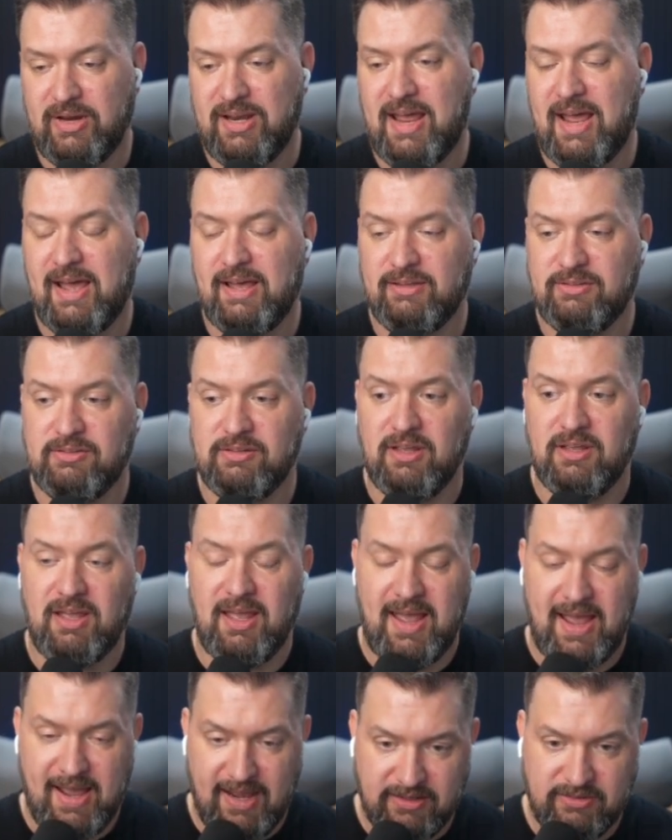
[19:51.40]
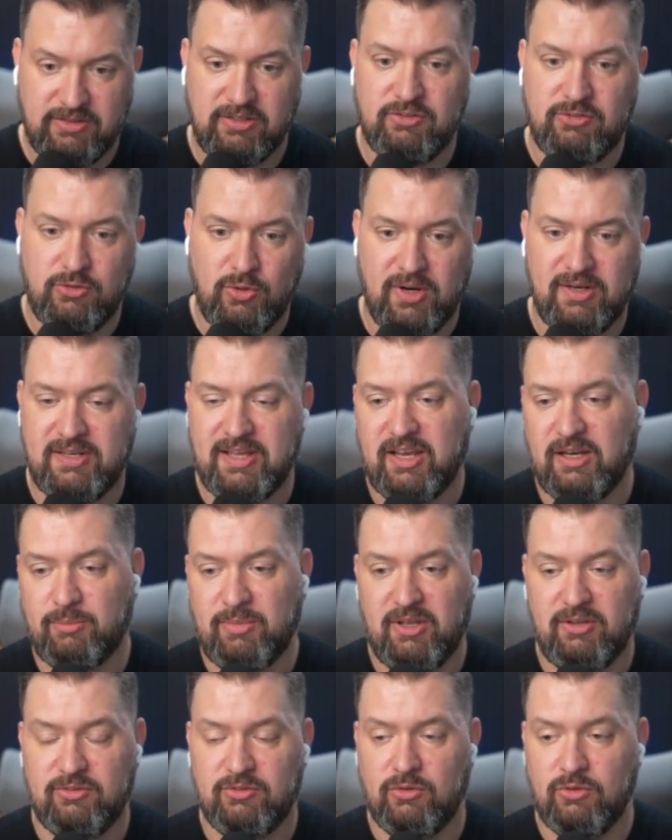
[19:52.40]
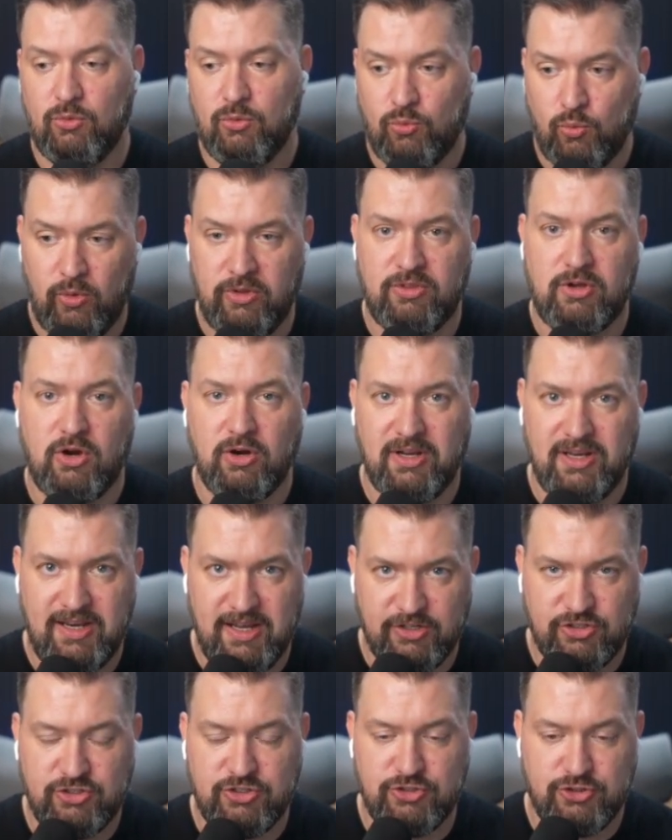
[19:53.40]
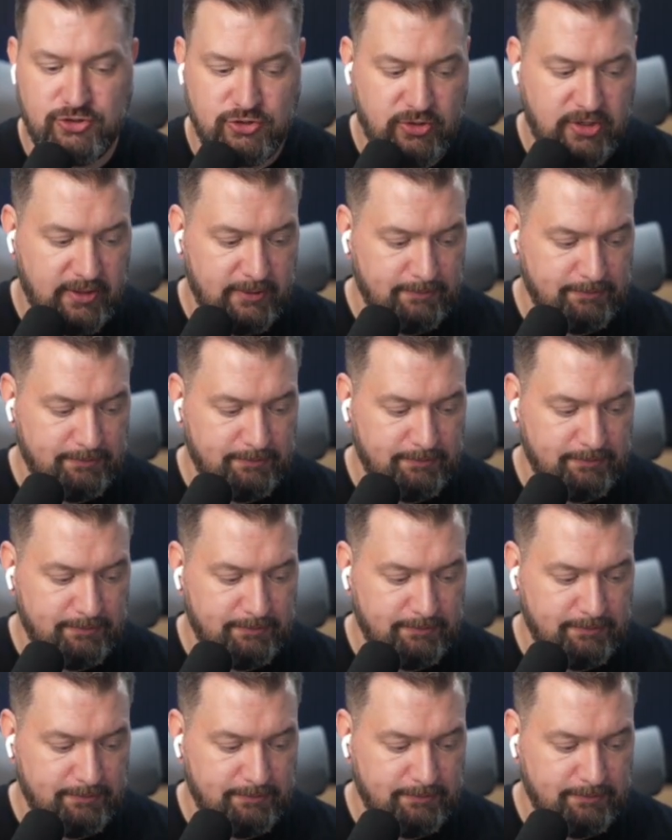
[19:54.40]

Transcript: has access to our database with our connection string.